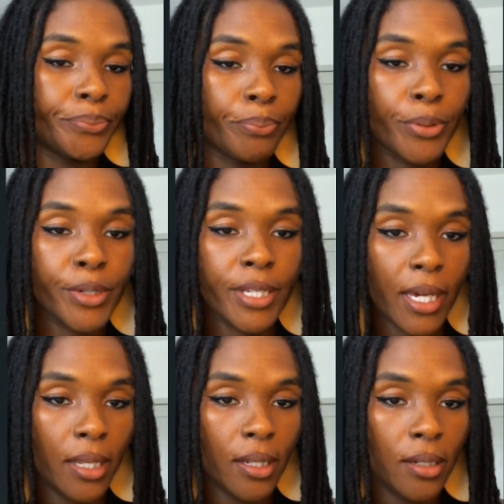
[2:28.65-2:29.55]

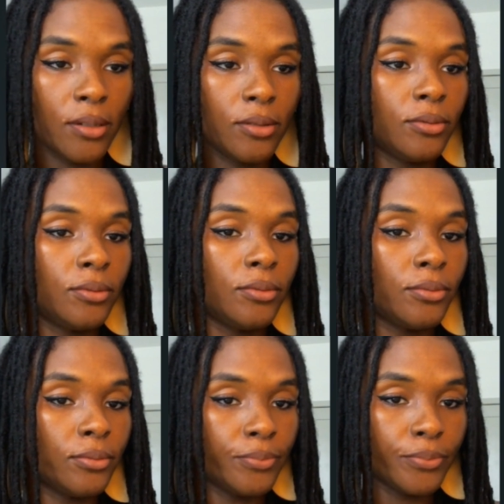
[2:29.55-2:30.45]
preset
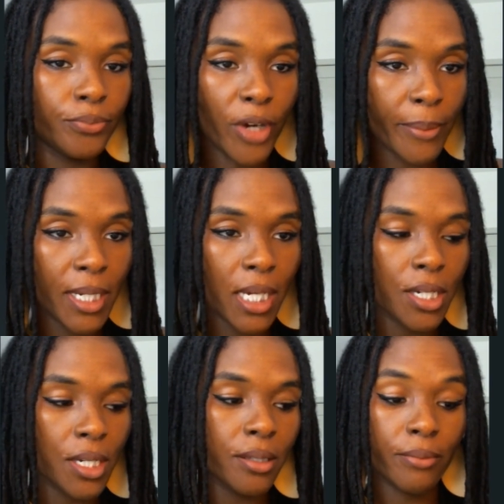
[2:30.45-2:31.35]

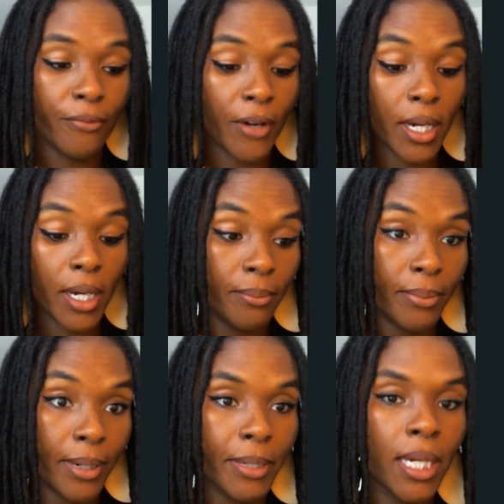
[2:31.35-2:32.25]
recommendations, fine
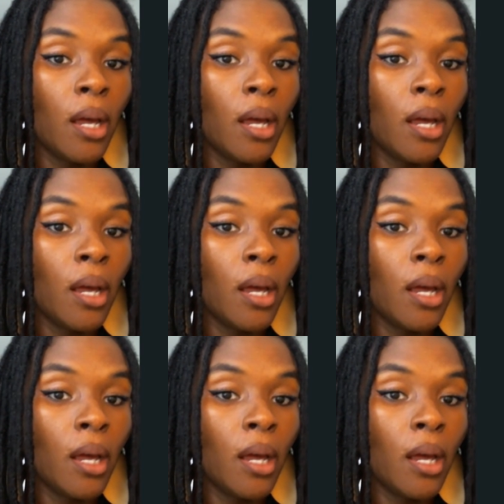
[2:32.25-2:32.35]
by me.